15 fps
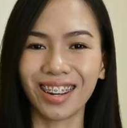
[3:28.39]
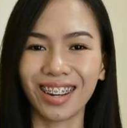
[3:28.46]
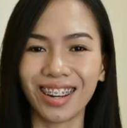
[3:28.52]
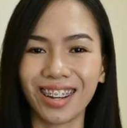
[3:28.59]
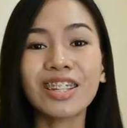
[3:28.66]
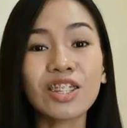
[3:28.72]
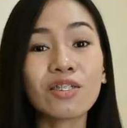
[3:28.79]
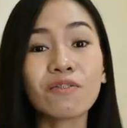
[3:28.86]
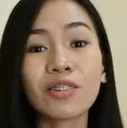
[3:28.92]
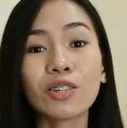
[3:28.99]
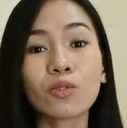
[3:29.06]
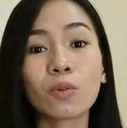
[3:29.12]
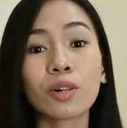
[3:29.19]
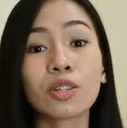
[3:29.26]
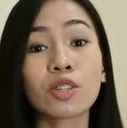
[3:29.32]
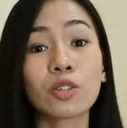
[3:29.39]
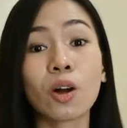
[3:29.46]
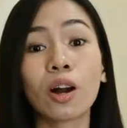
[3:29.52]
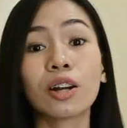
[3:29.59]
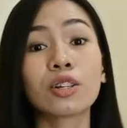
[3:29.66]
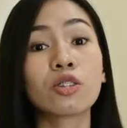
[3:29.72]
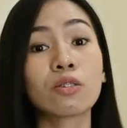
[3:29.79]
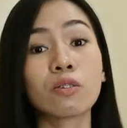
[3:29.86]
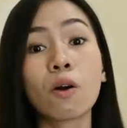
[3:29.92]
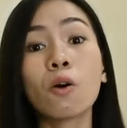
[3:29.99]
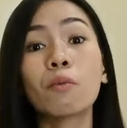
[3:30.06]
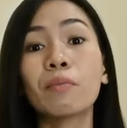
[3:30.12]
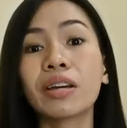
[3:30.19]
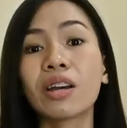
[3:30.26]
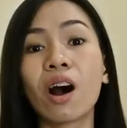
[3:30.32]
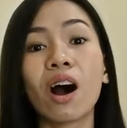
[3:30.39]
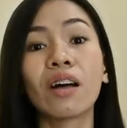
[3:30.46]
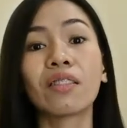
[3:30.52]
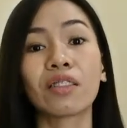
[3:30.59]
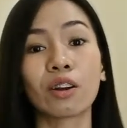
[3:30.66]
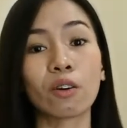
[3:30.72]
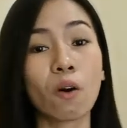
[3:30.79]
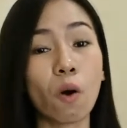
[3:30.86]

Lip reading: Individuals start to go beyond their